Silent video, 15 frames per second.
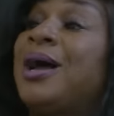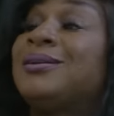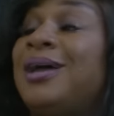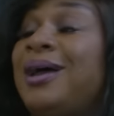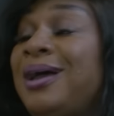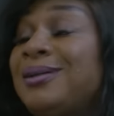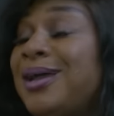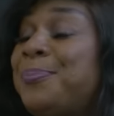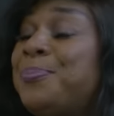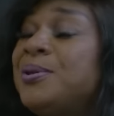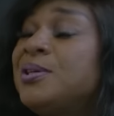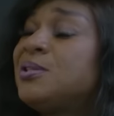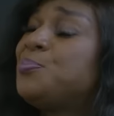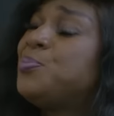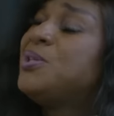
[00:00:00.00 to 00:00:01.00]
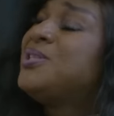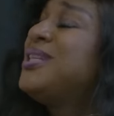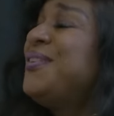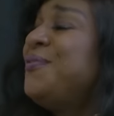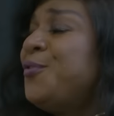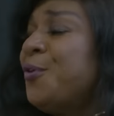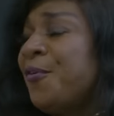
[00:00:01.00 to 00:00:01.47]
Ada, please
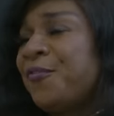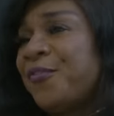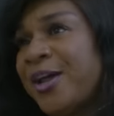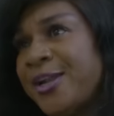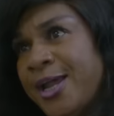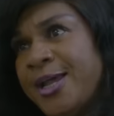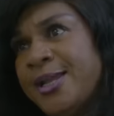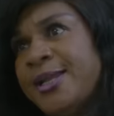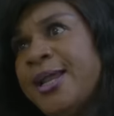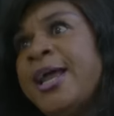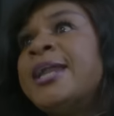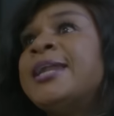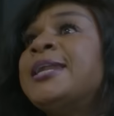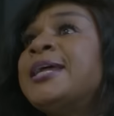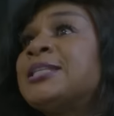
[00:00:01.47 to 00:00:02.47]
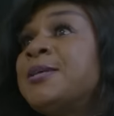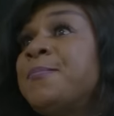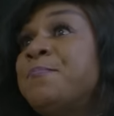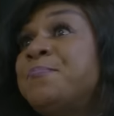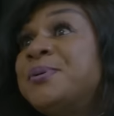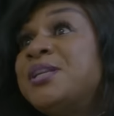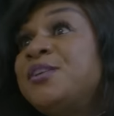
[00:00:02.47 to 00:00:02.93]
leave your father. Let
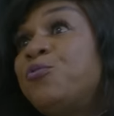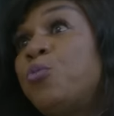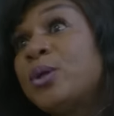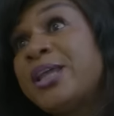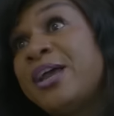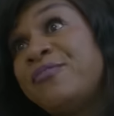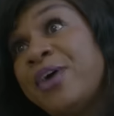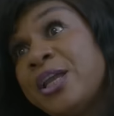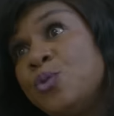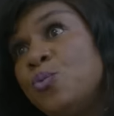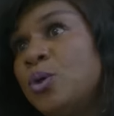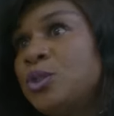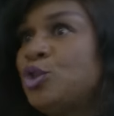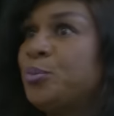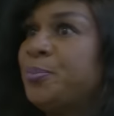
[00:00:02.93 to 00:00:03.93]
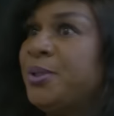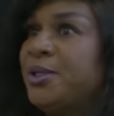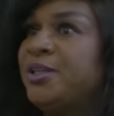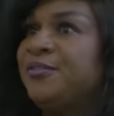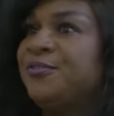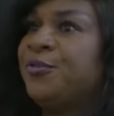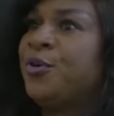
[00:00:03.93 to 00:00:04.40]
him believe whatever he wants to
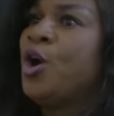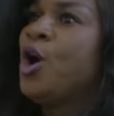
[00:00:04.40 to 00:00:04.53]
believe.